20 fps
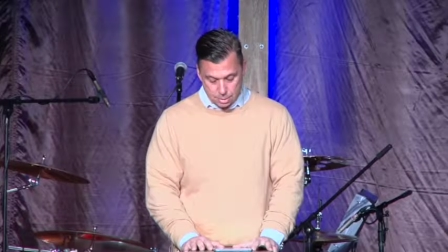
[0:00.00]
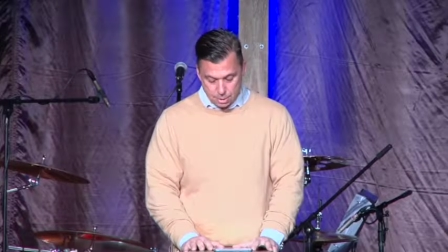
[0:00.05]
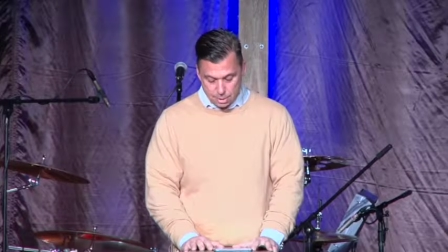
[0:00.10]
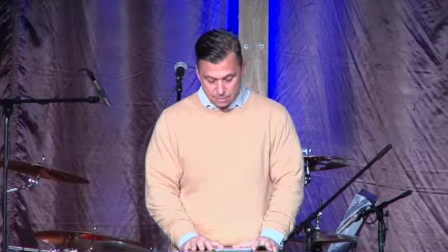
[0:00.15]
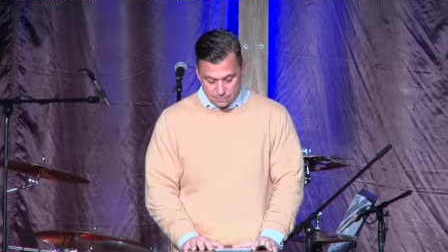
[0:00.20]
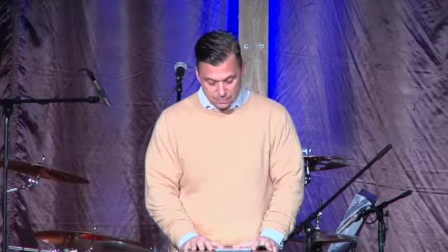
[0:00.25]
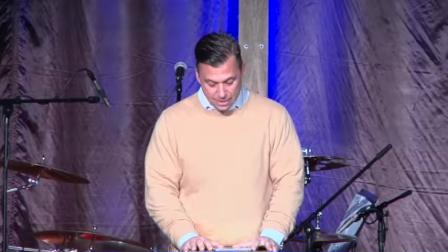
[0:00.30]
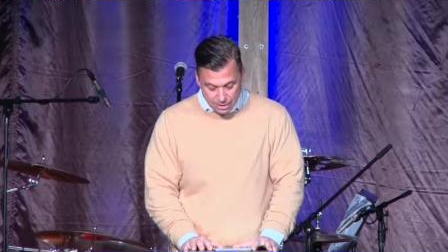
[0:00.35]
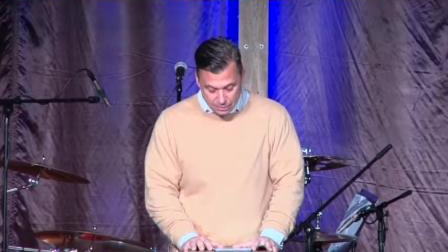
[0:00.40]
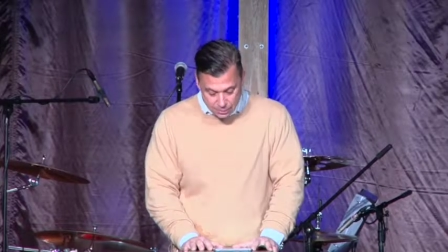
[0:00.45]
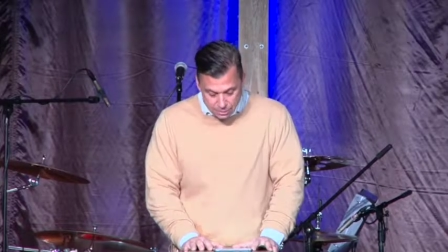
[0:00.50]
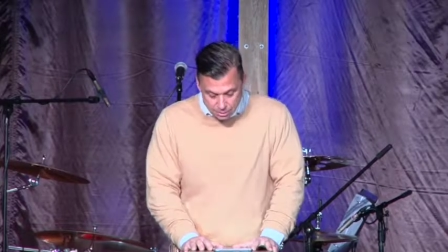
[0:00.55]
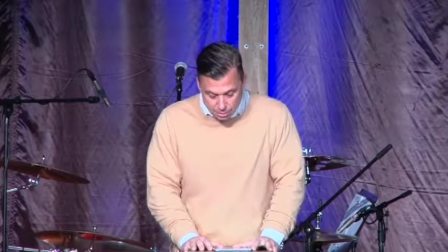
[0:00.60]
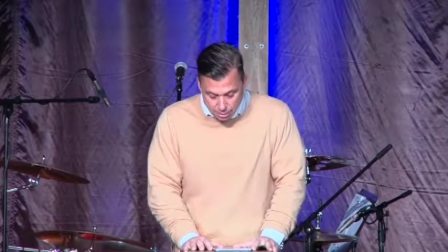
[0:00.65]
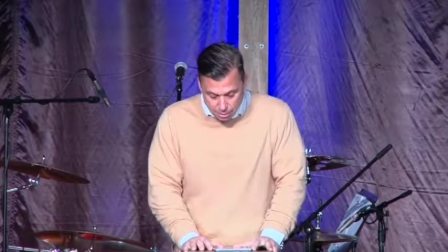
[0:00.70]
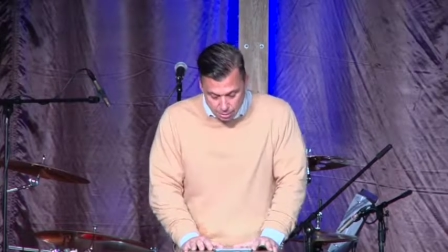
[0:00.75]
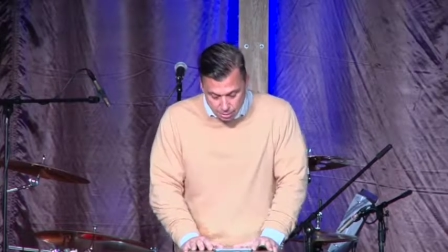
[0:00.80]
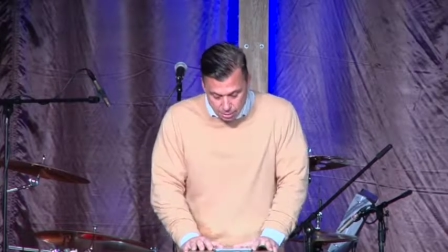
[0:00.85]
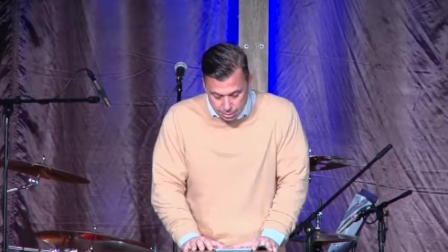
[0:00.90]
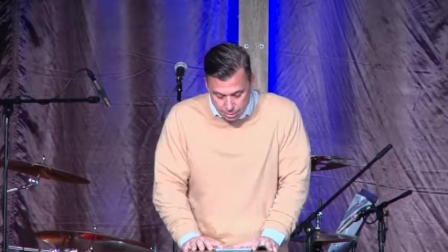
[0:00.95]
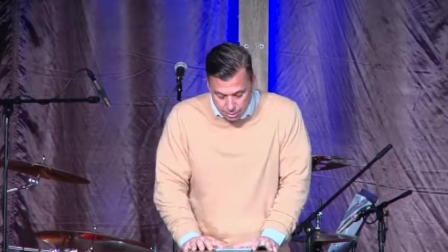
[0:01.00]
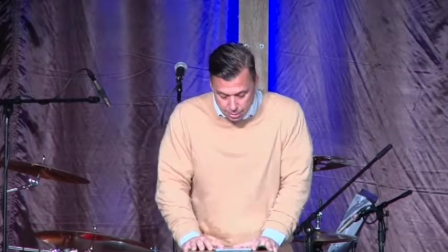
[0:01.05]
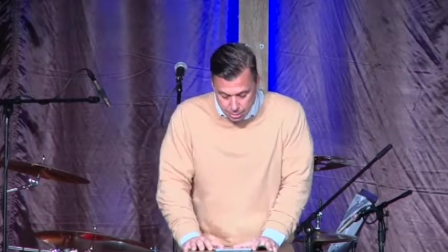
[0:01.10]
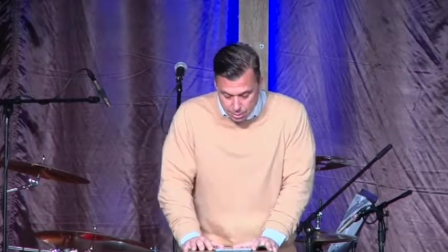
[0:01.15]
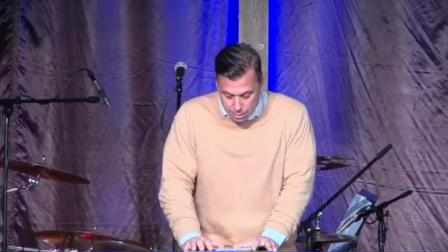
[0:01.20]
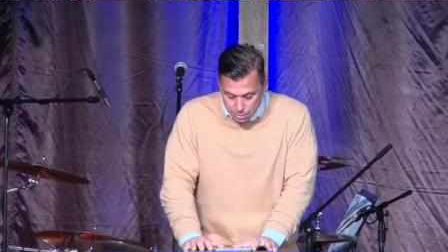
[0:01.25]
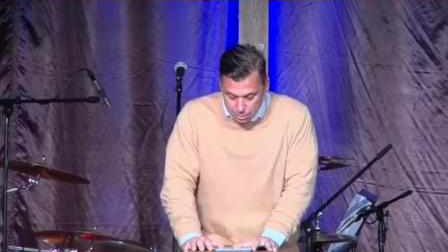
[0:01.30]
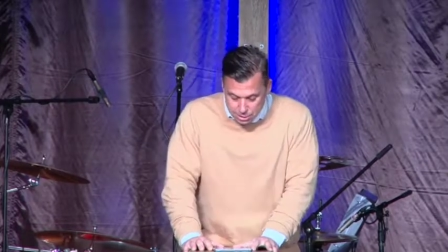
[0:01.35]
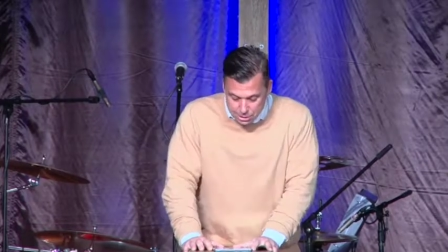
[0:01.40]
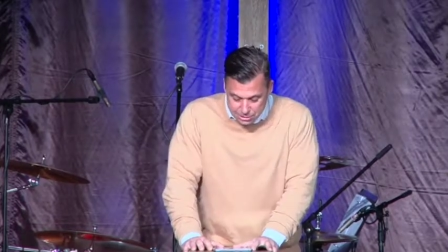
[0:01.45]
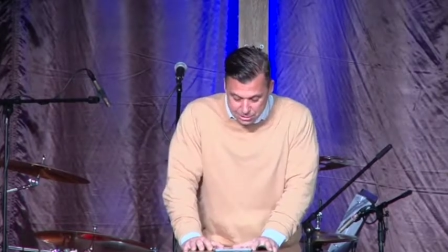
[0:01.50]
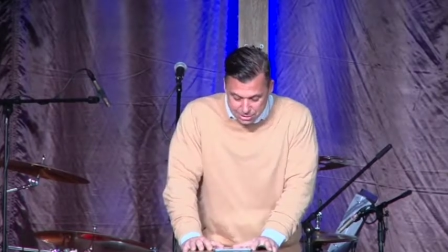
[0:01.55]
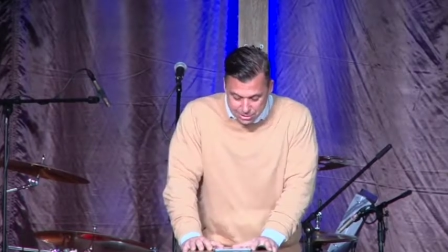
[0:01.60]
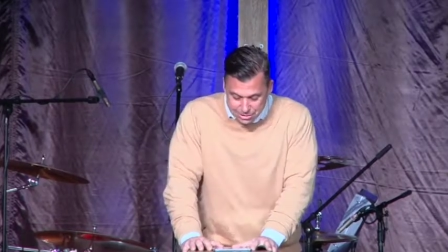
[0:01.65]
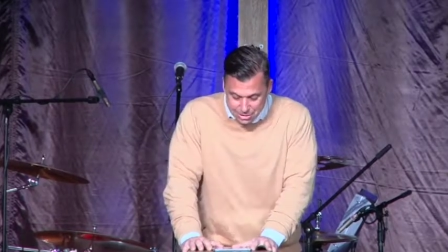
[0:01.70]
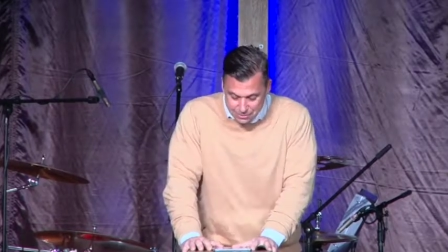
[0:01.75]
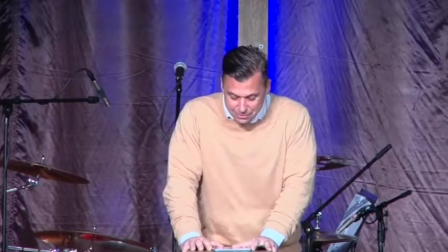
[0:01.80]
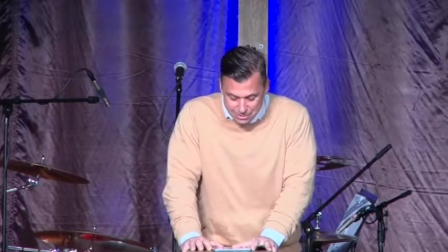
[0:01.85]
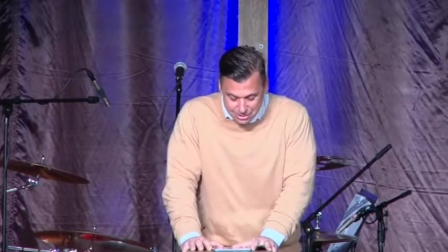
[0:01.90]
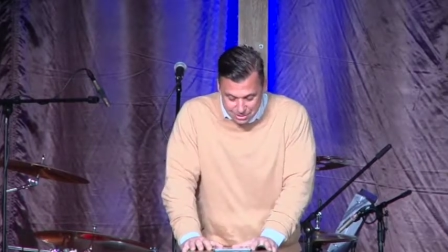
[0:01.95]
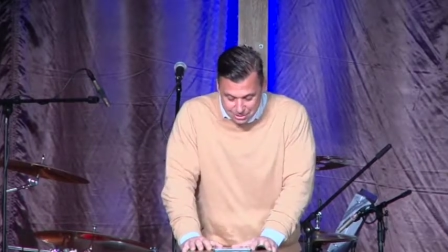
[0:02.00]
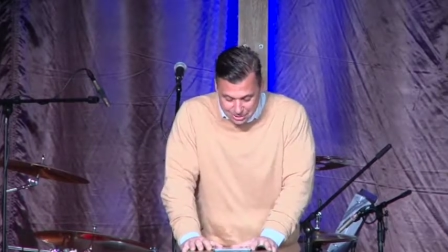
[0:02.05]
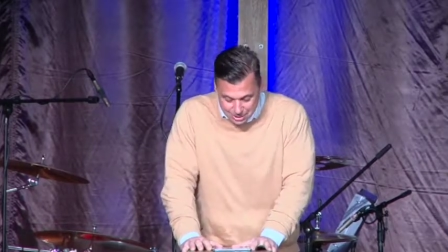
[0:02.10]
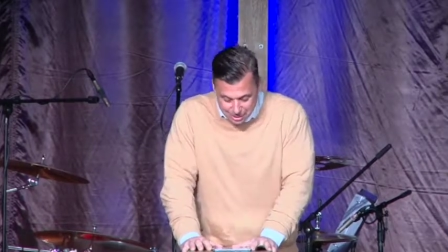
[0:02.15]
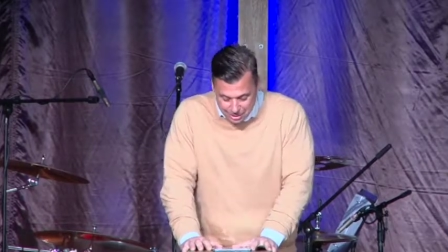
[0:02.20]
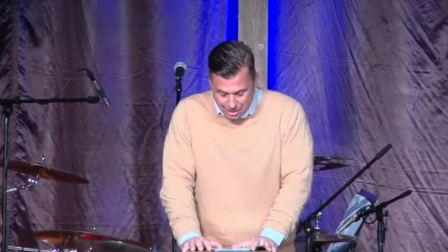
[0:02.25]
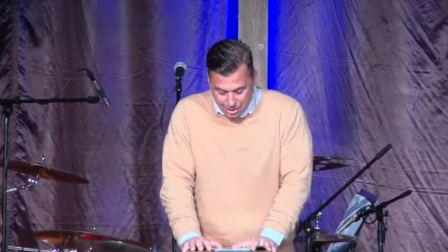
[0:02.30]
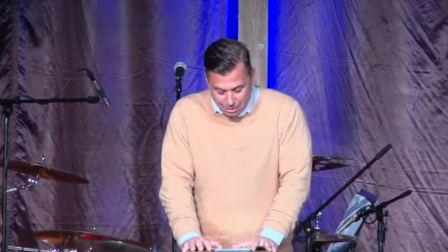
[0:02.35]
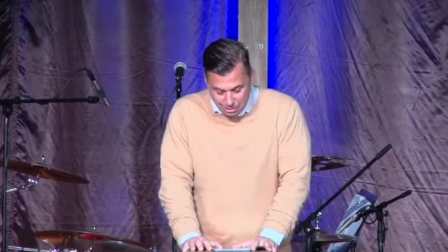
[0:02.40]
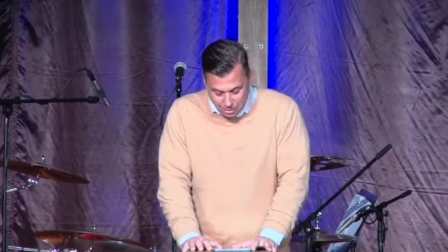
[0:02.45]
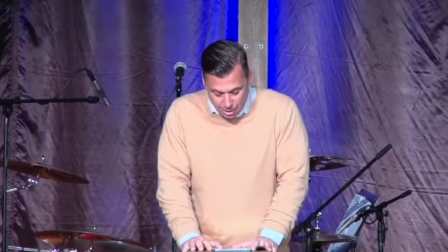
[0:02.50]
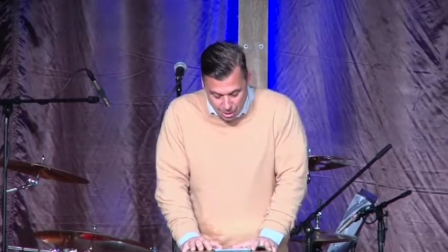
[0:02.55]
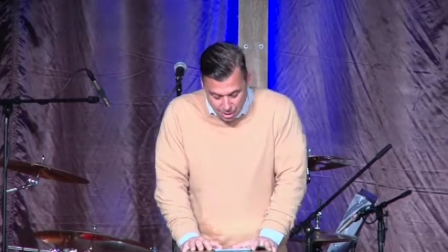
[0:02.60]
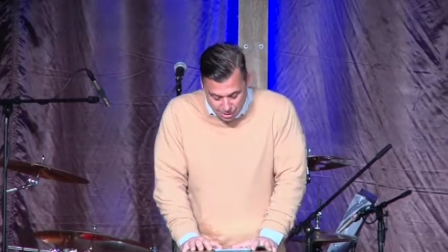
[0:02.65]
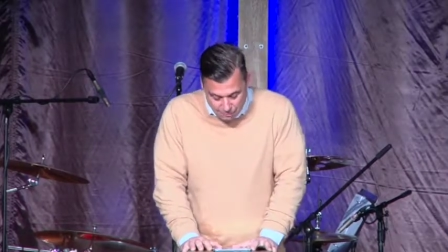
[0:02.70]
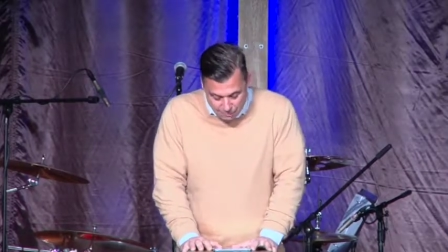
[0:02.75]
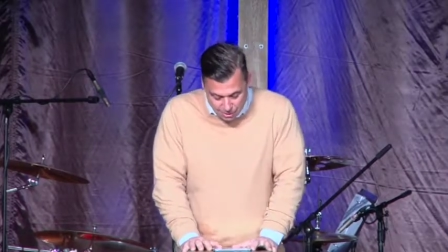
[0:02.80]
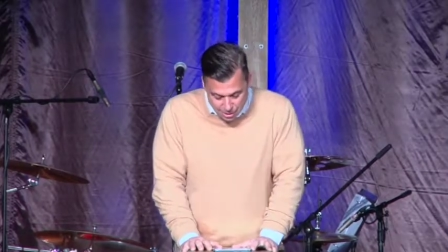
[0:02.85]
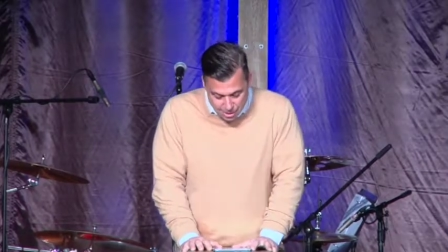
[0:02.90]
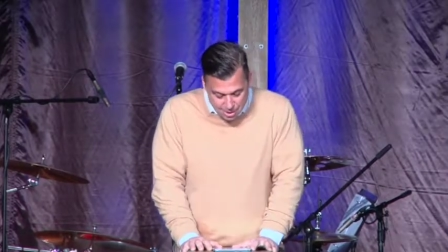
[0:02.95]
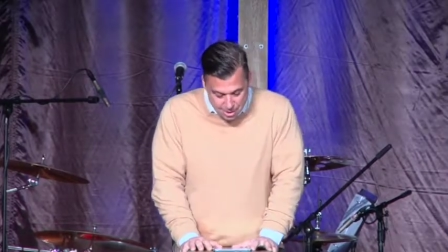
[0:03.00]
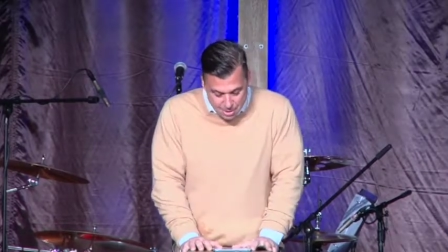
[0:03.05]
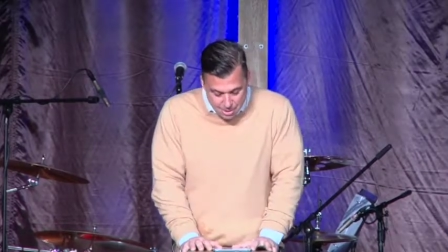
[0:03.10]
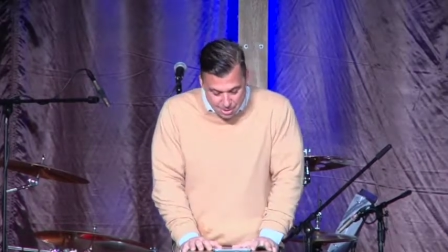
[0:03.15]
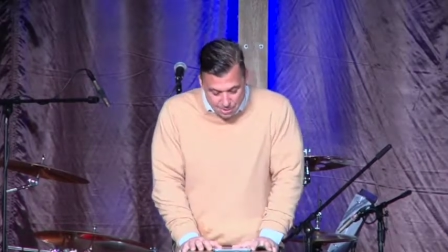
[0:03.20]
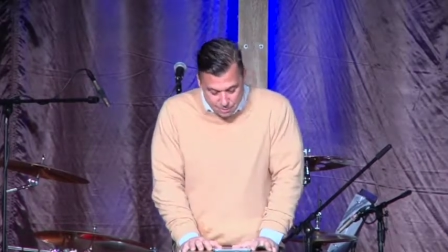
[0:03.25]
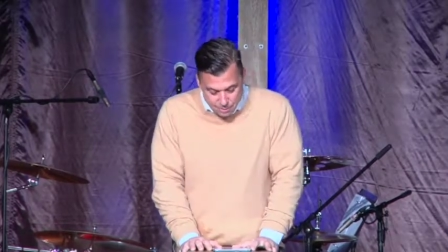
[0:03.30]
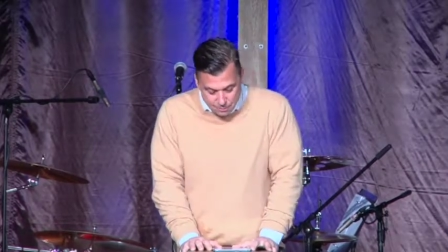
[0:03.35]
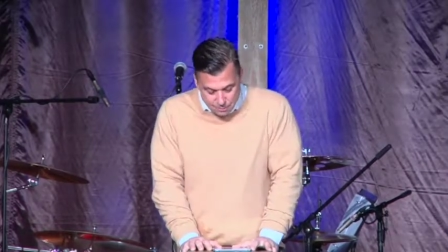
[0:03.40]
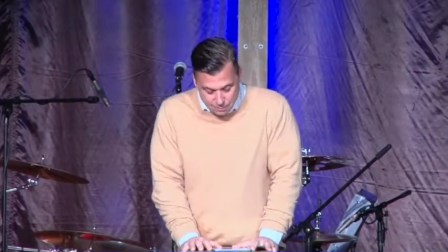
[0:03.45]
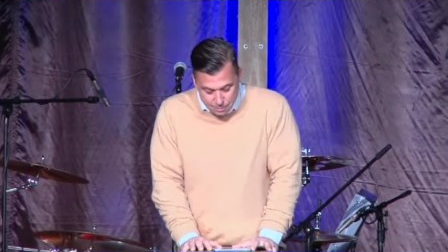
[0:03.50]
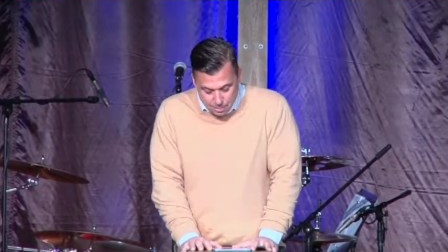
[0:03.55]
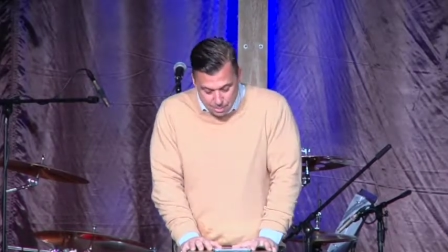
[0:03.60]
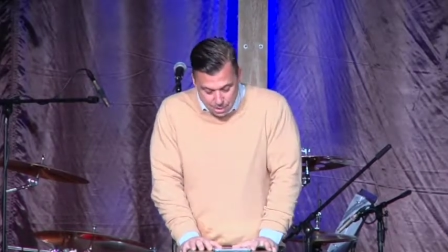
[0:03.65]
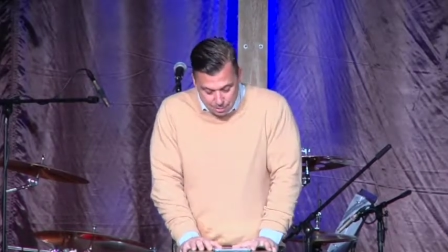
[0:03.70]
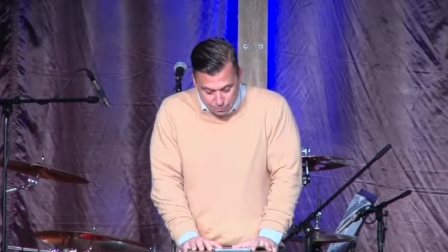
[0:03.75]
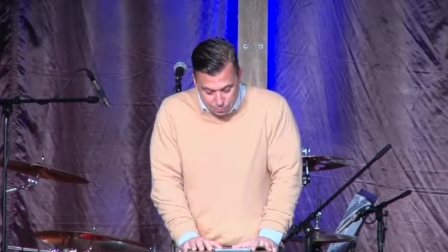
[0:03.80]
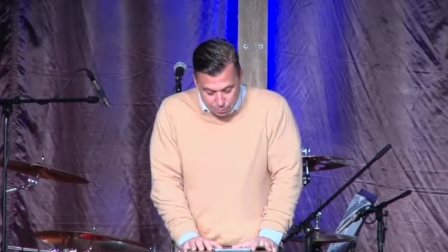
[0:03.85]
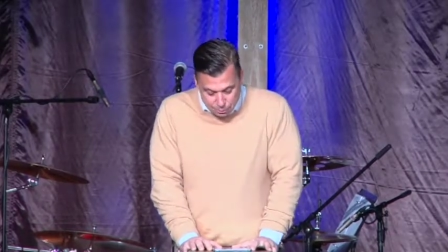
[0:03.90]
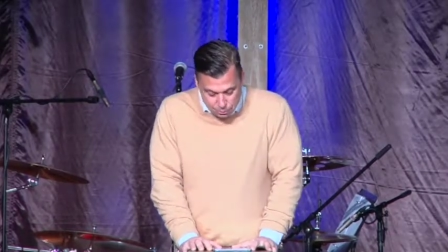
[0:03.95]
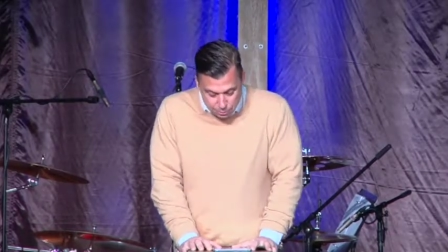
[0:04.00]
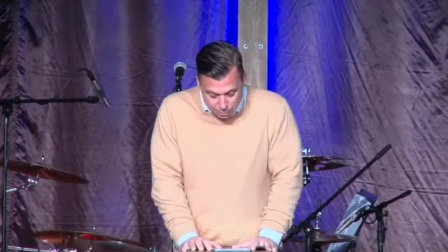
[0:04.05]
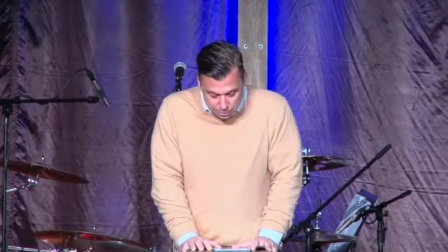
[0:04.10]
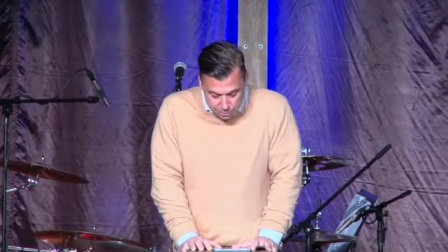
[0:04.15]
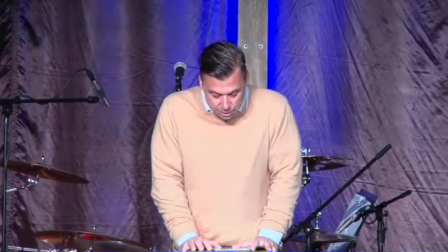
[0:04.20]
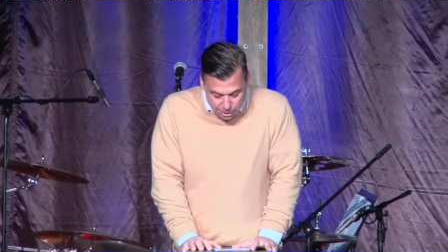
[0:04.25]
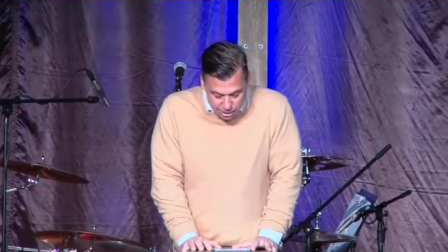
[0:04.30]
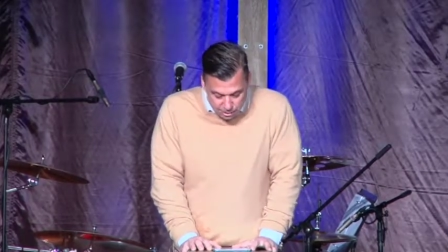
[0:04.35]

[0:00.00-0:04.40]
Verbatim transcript: Faith is hard. Jesus said this. I, I love Matthew 13,